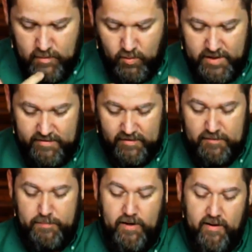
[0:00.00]
What is
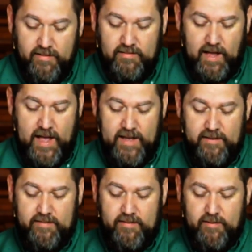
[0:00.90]
experienced
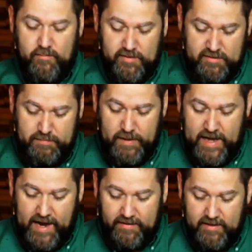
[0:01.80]
as
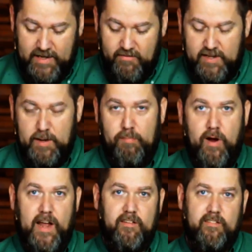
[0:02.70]
respect in everyday
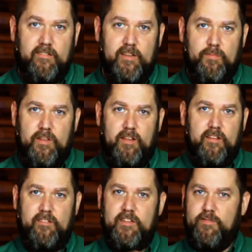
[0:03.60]
practice is something
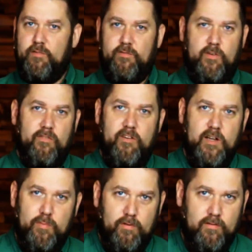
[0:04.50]
that's different for every
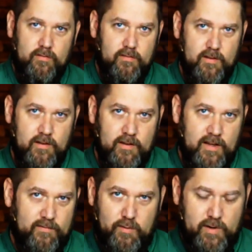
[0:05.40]
couple.
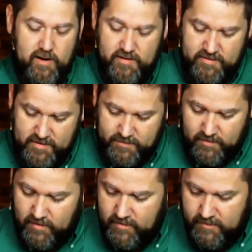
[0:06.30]
Every marriage is
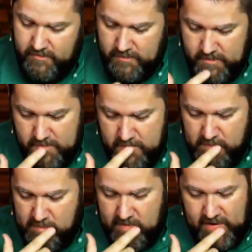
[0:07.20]
different.
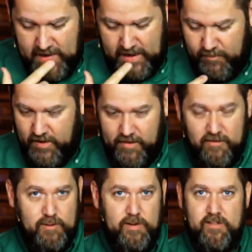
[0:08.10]
I found
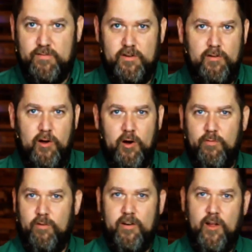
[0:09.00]
this to be true
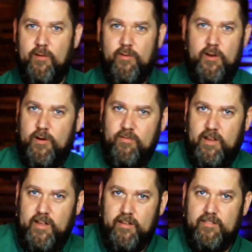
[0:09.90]
over and over and over
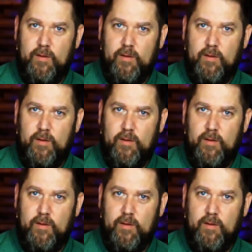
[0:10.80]
again.